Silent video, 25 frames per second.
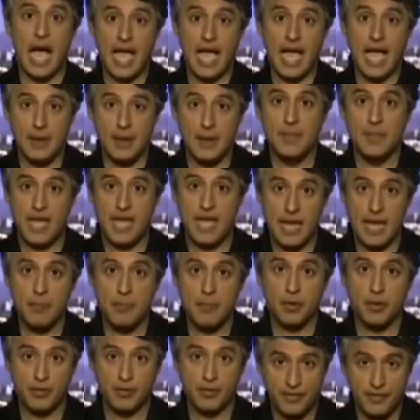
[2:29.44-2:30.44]
I am a
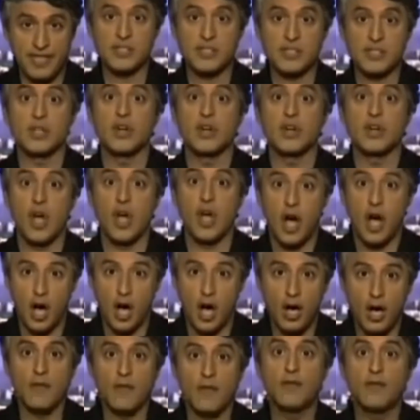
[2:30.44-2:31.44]
professor
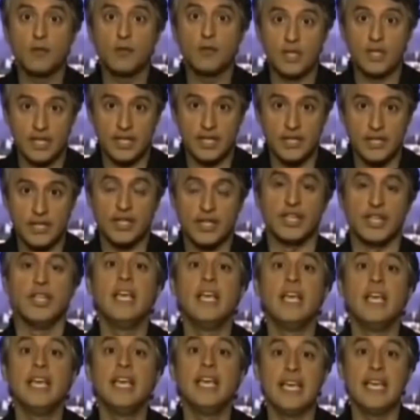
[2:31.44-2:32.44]
of
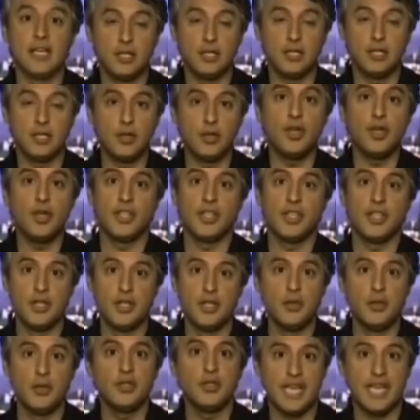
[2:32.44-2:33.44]
religion, including the
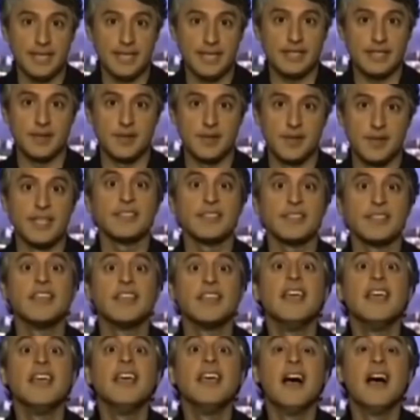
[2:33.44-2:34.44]
New Testament.
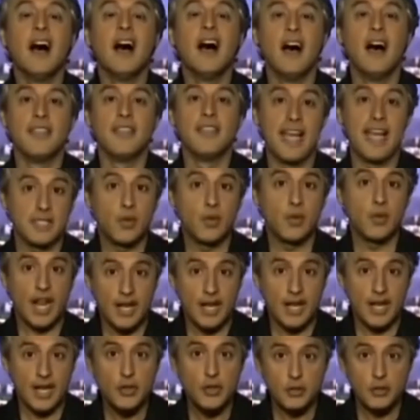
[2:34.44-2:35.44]
That's what
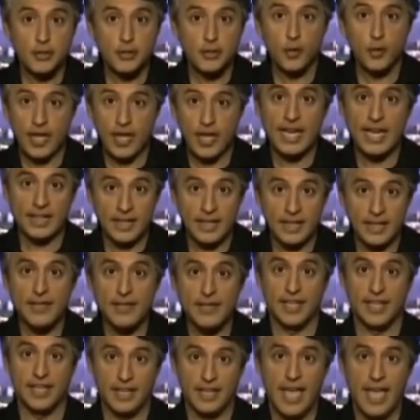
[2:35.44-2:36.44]
I do for a
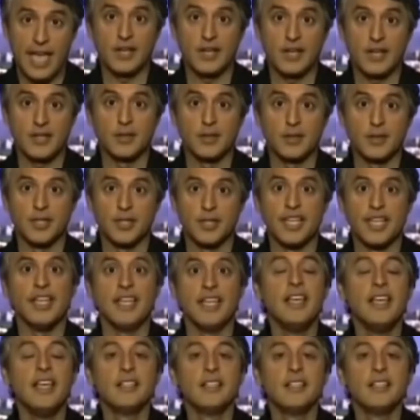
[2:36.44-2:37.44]
living, actually.
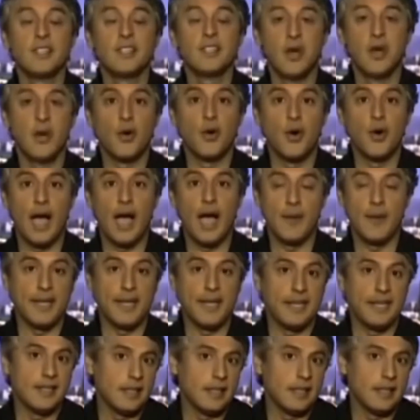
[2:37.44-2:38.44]
So, I
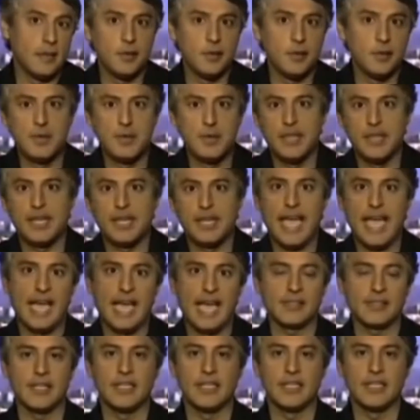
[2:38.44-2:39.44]
mean, it would be like
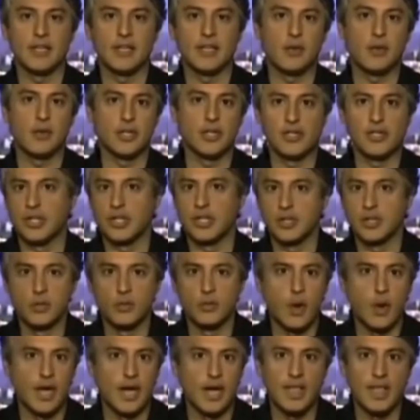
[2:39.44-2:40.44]
asking a
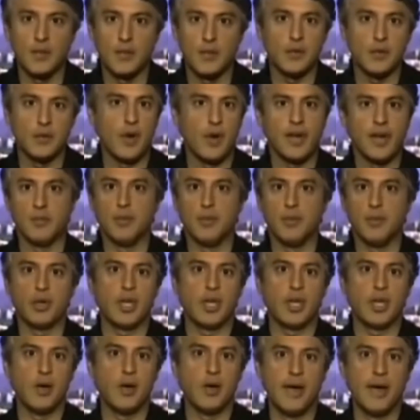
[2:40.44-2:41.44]
Christian why they would write a
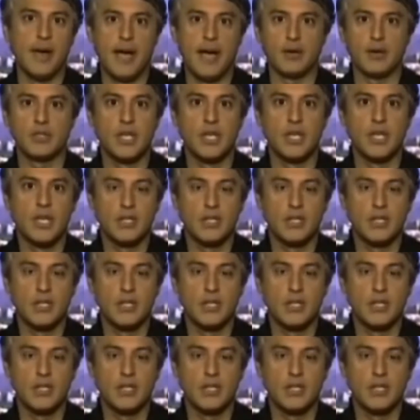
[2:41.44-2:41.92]
book about,